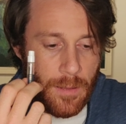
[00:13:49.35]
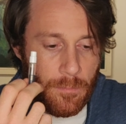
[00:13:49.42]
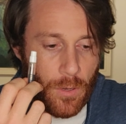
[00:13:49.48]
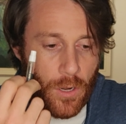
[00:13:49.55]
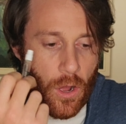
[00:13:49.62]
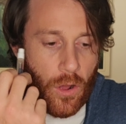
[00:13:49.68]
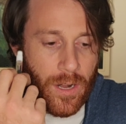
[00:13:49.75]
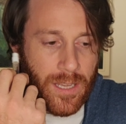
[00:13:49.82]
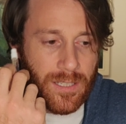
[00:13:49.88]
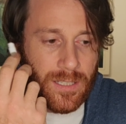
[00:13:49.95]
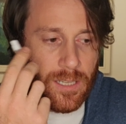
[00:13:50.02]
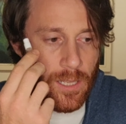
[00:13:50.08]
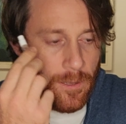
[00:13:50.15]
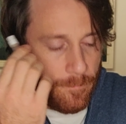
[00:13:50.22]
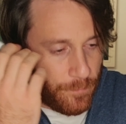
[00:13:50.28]
but
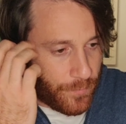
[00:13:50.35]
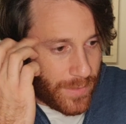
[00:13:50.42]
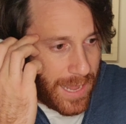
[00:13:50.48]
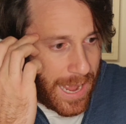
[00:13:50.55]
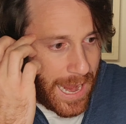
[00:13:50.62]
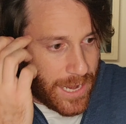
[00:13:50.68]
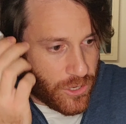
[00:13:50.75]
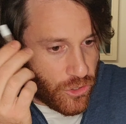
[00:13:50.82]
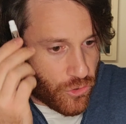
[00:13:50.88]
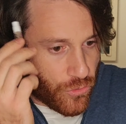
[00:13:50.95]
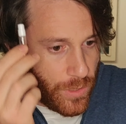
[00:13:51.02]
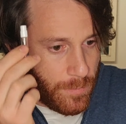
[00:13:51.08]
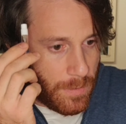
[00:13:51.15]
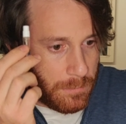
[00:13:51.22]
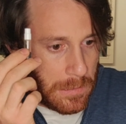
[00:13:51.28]
honestly, I
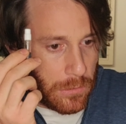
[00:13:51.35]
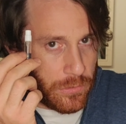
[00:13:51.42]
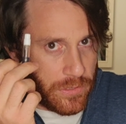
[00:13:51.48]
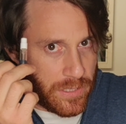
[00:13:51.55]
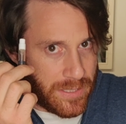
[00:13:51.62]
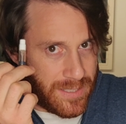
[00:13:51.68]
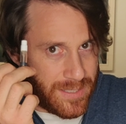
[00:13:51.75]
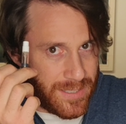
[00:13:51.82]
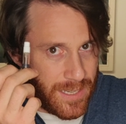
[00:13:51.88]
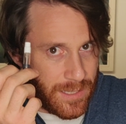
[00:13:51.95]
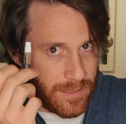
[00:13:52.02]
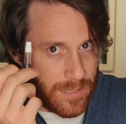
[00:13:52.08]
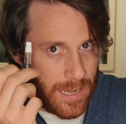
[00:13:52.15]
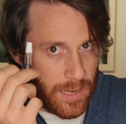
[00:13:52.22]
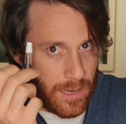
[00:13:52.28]
dream about this
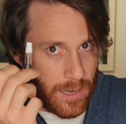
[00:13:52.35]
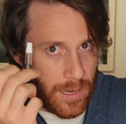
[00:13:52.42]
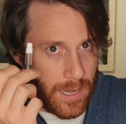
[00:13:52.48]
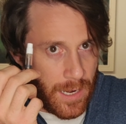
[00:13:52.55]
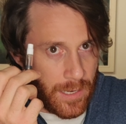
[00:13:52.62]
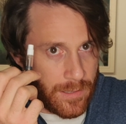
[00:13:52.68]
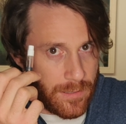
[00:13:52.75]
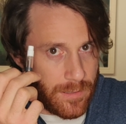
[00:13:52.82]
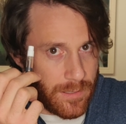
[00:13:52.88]
scent at night.